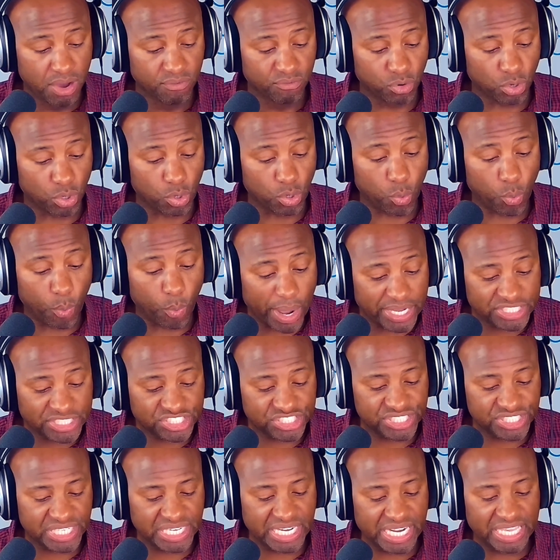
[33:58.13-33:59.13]
for
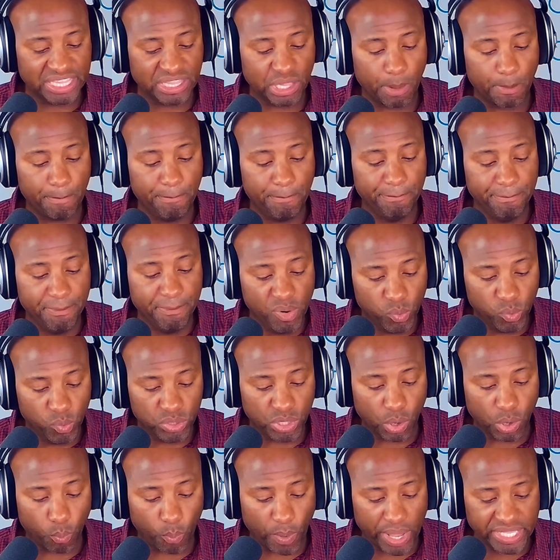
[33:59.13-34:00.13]
questioning
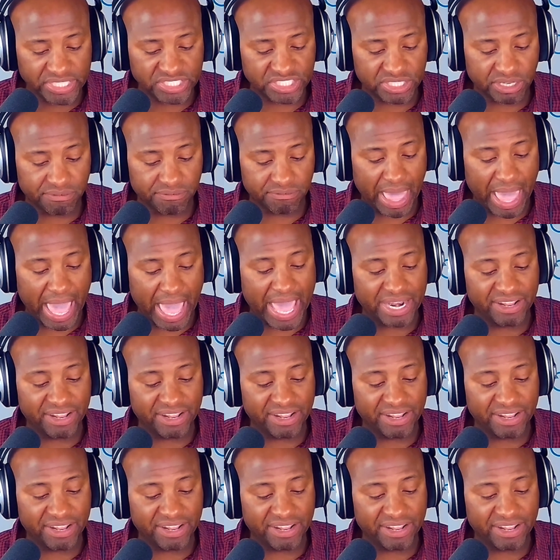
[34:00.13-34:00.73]
the wisdom